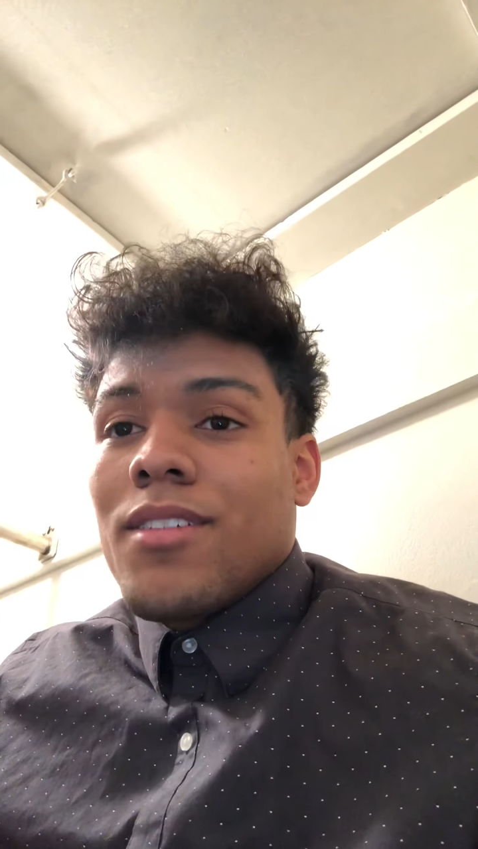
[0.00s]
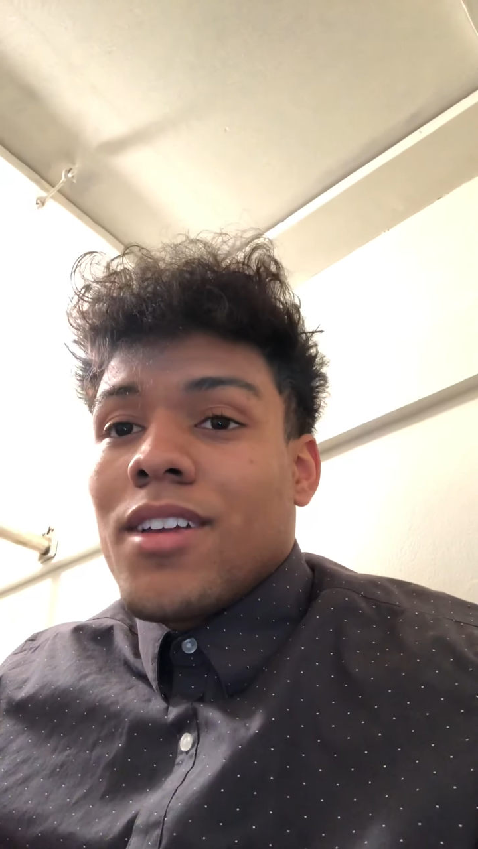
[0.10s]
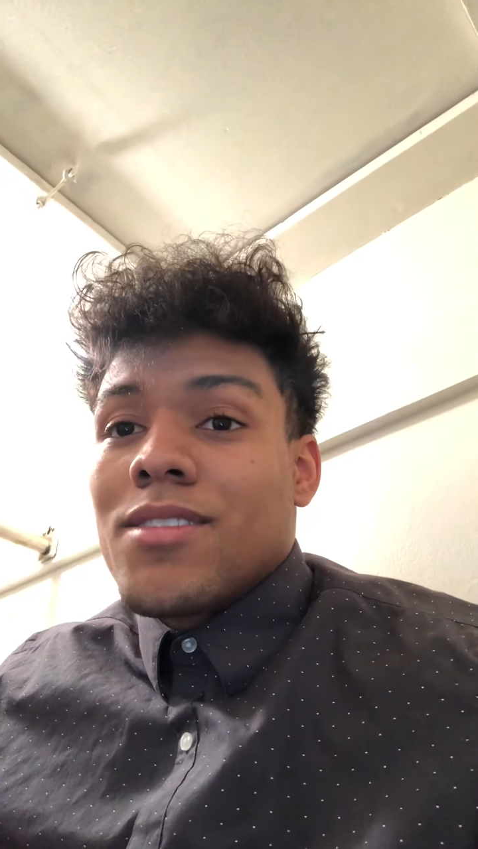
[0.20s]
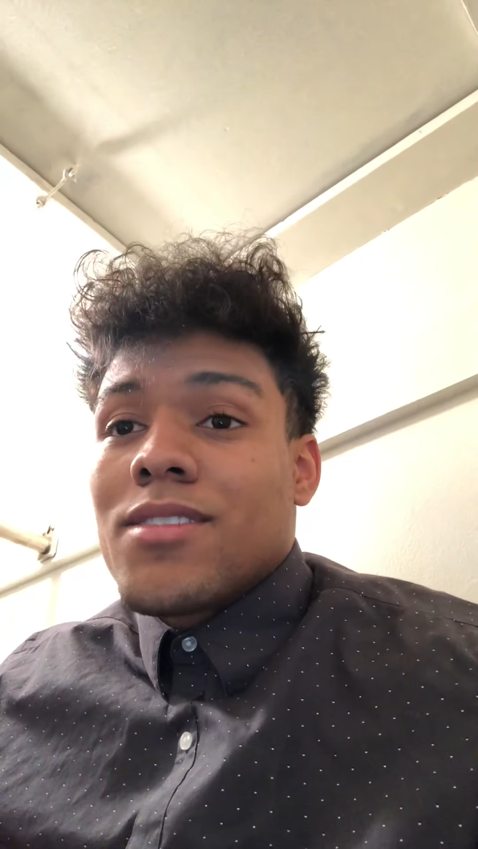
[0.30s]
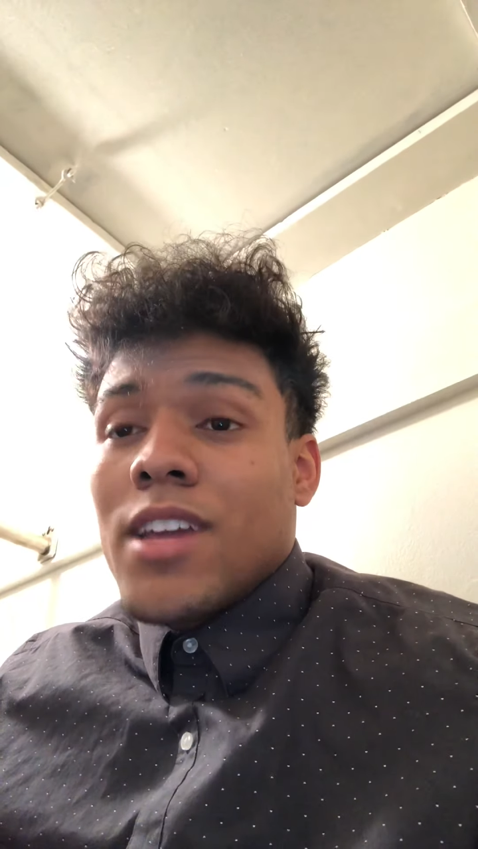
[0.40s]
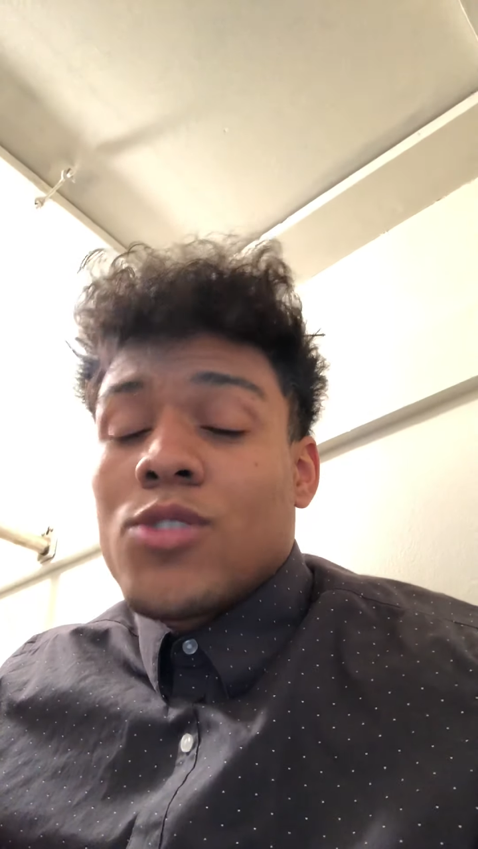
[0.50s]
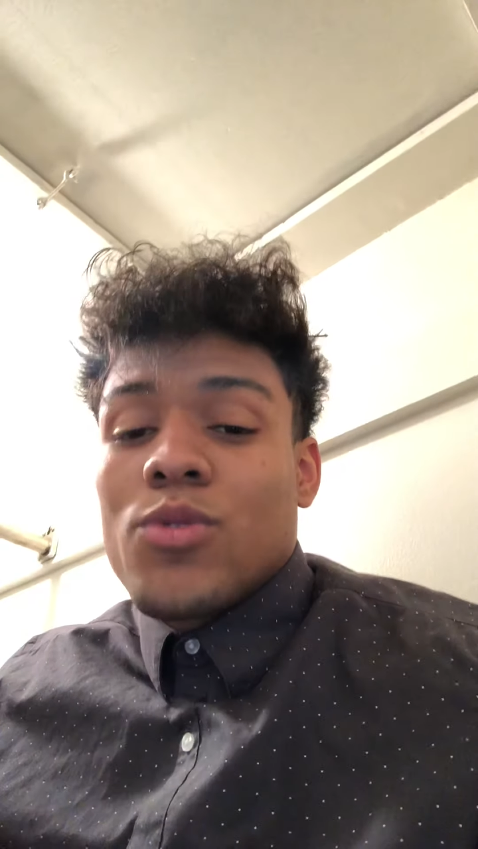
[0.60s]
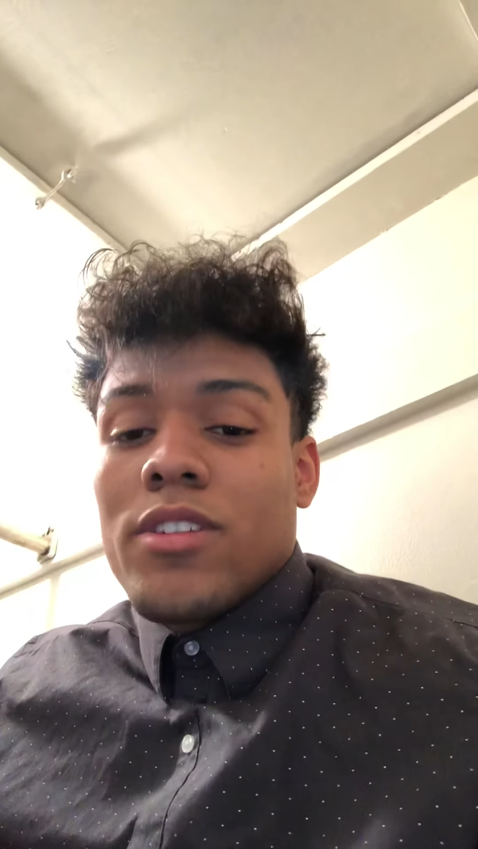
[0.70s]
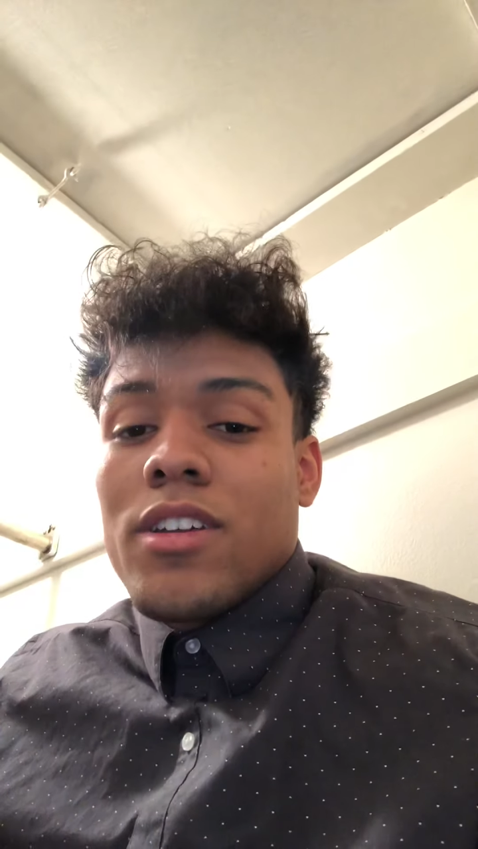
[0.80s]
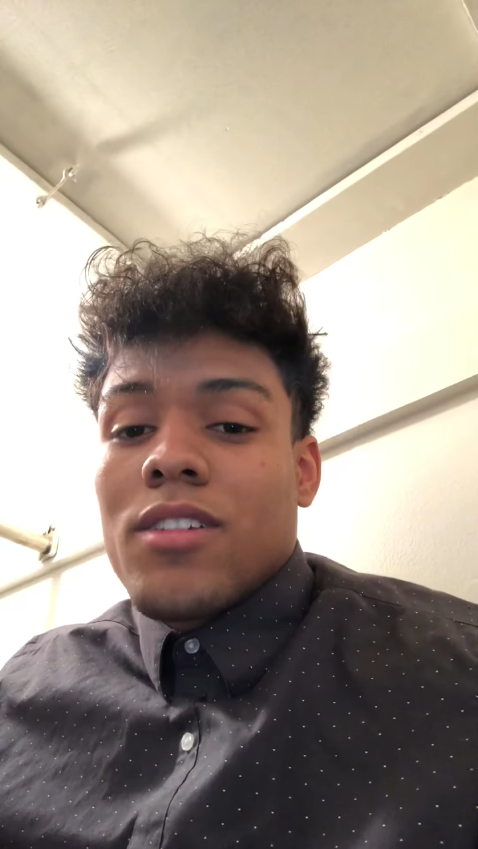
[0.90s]
and
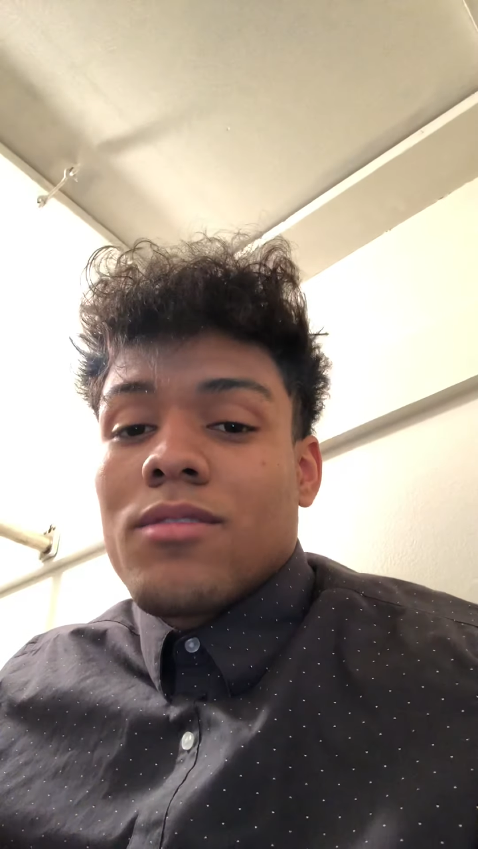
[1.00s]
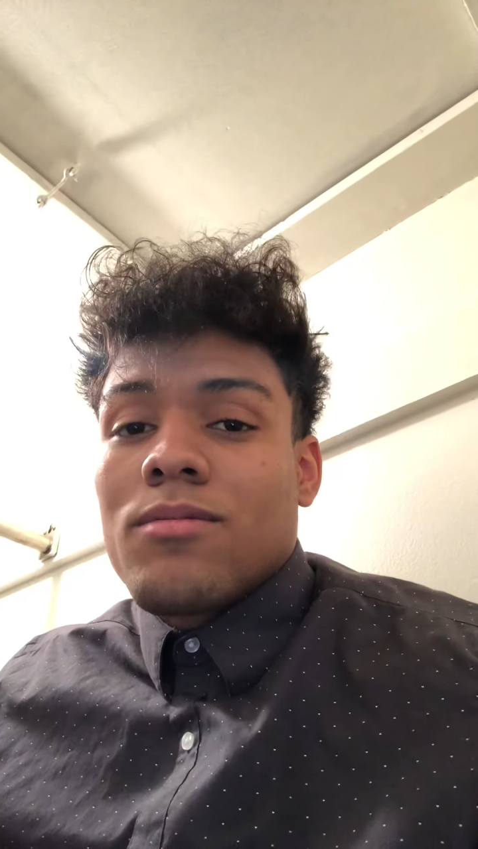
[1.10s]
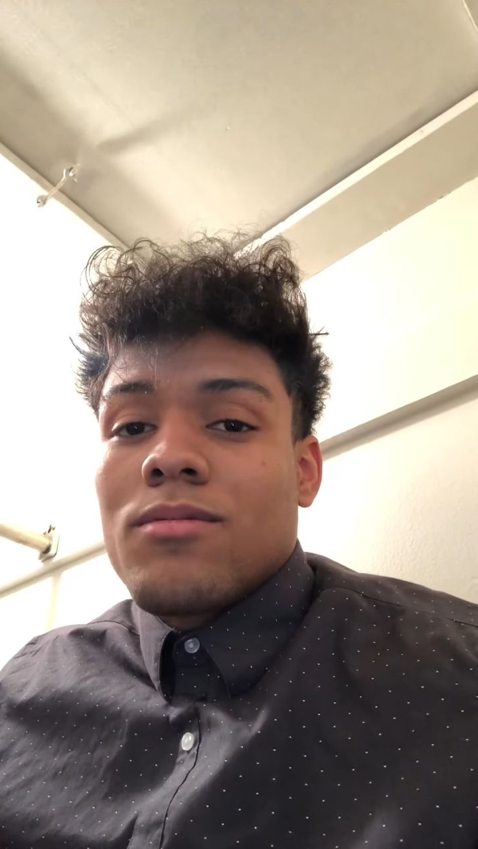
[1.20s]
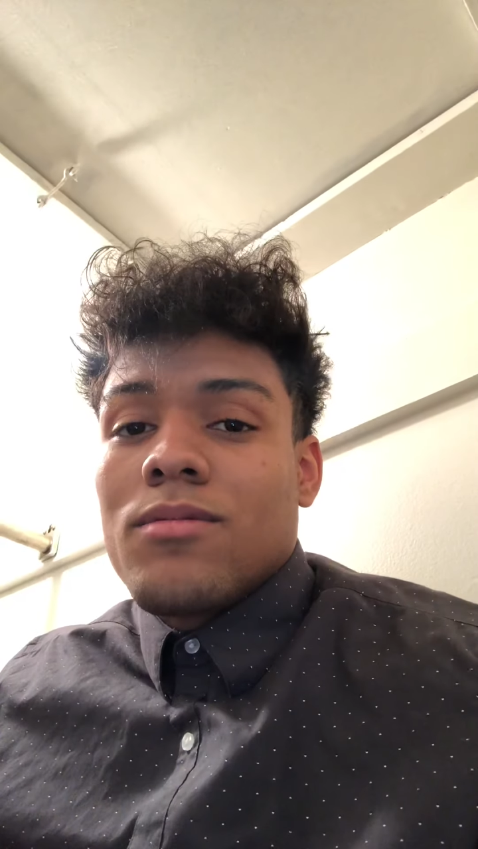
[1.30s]
scheduling